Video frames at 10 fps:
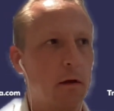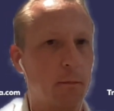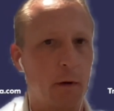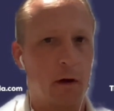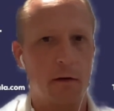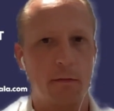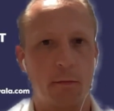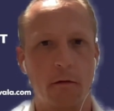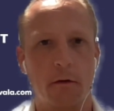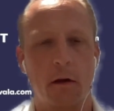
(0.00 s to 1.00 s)

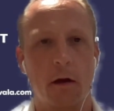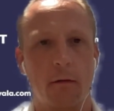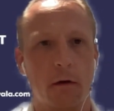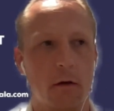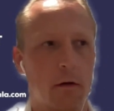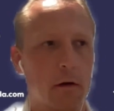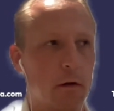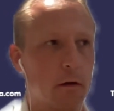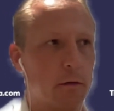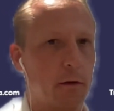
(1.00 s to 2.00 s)
space, we already have a
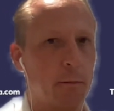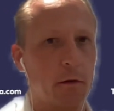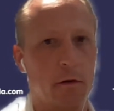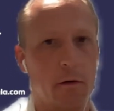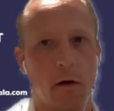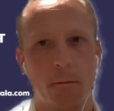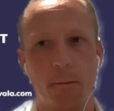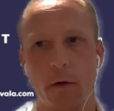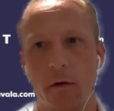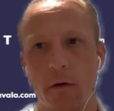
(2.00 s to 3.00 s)
loyalty
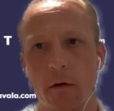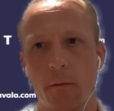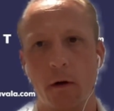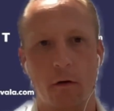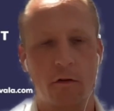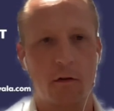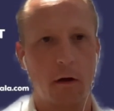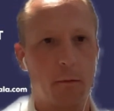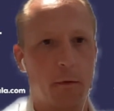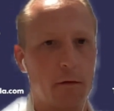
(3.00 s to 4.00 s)
program built on the blockchain.